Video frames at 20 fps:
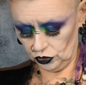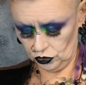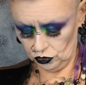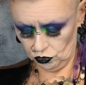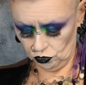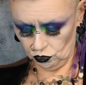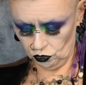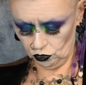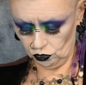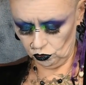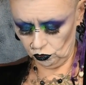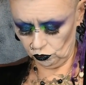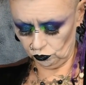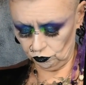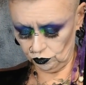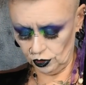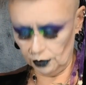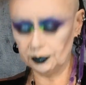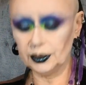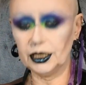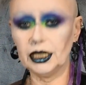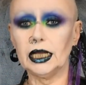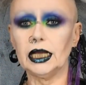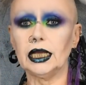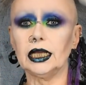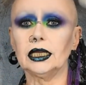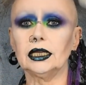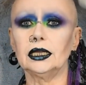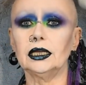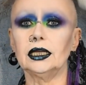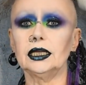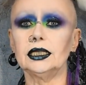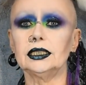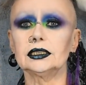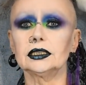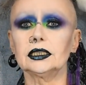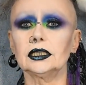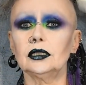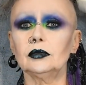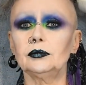your ribboning
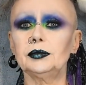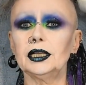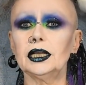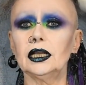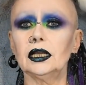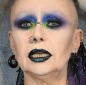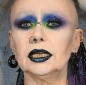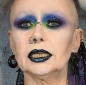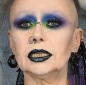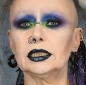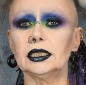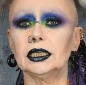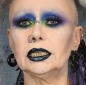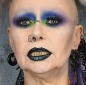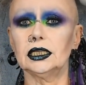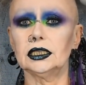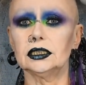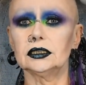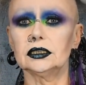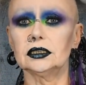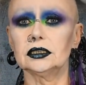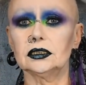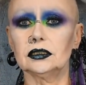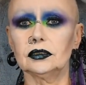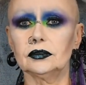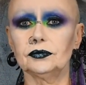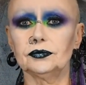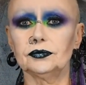is going to be like this.